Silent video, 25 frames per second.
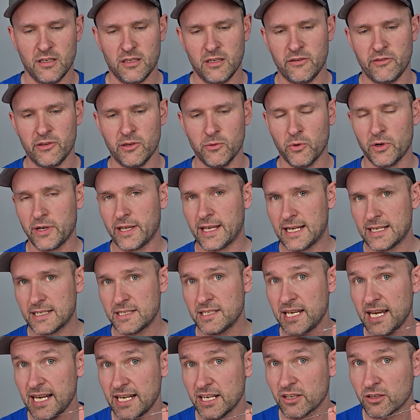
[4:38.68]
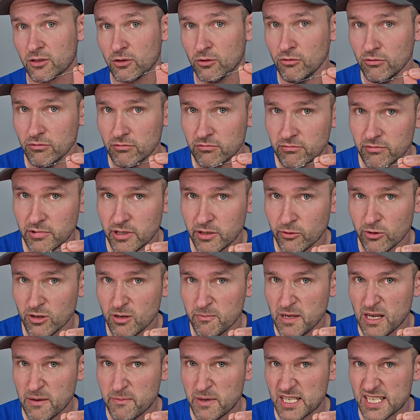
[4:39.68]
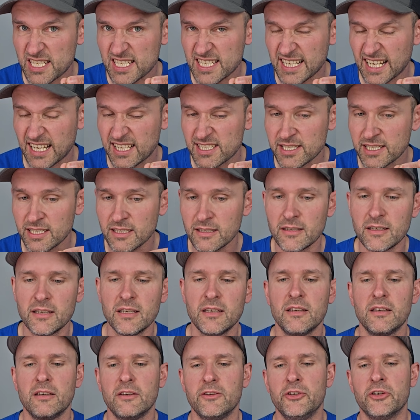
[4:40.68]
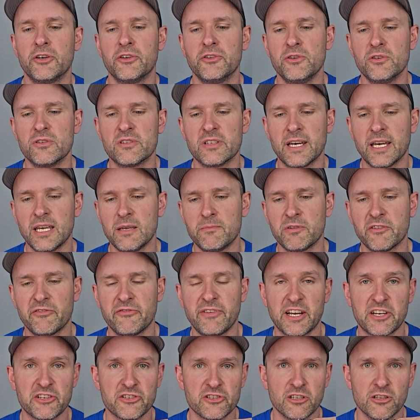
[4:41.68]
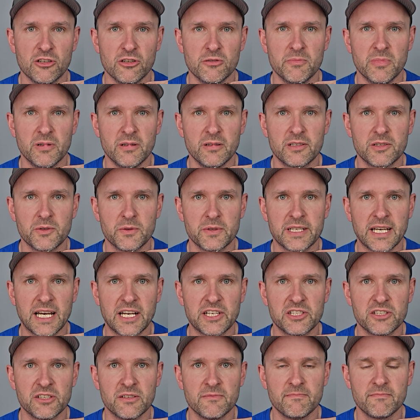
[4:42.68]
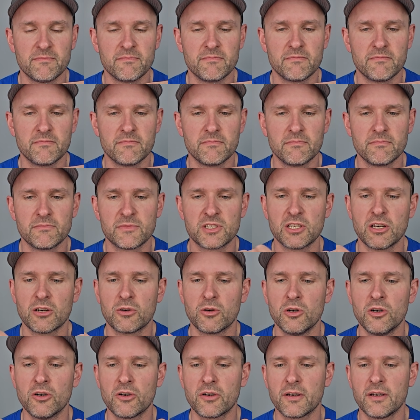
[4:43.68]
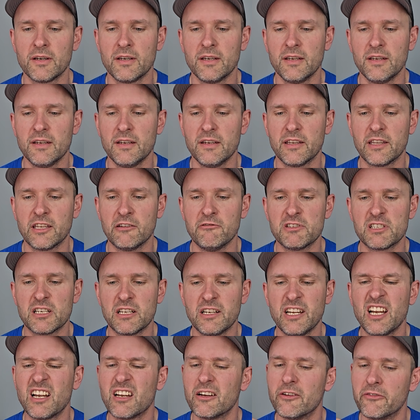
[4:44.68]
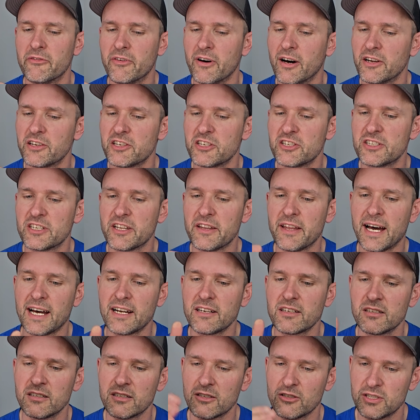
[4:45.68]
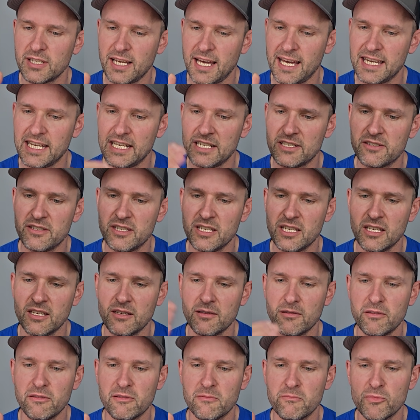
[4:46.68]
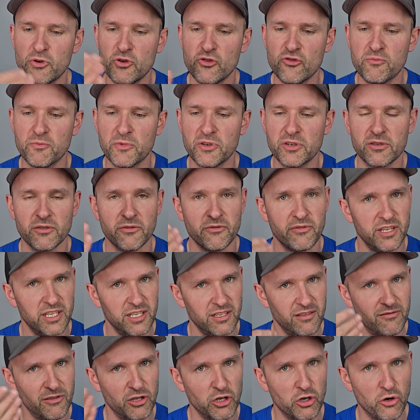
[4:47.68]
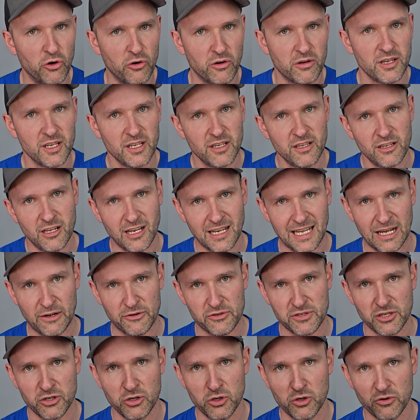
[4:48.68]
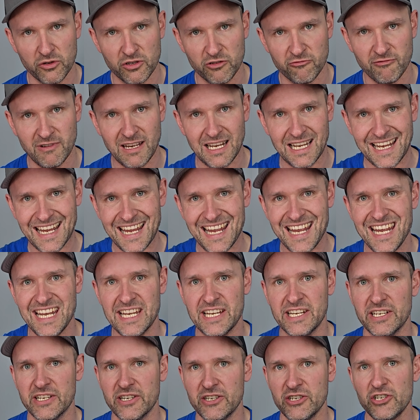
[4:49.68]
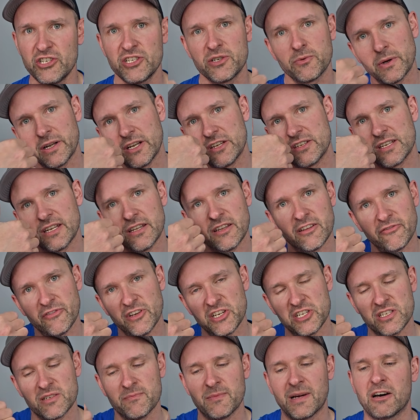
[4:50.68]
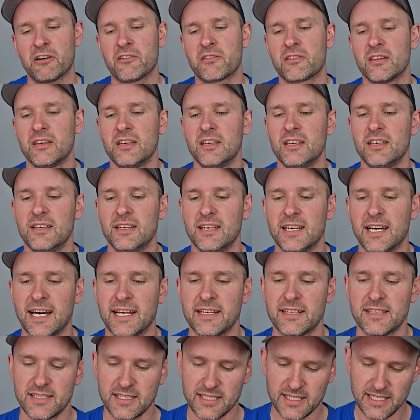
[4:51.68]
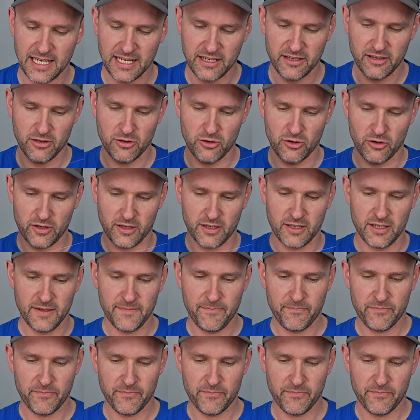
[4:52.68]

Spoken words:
If you want to get technical, if you want to be a bit snazzy, you can use a perfection loop to attach your circle hook. There is a little advantage to that because it aids the movement of the hook. It allows the hook to really hinge when it's in the fish's mouth and set to the hook.